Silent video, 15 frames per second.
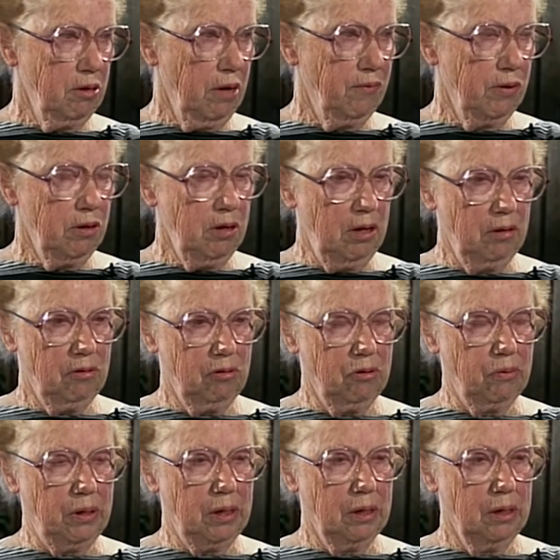mm-hmm.
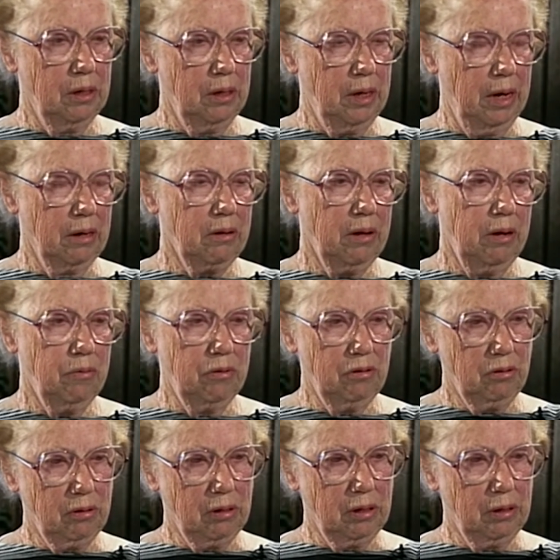Street. Like there was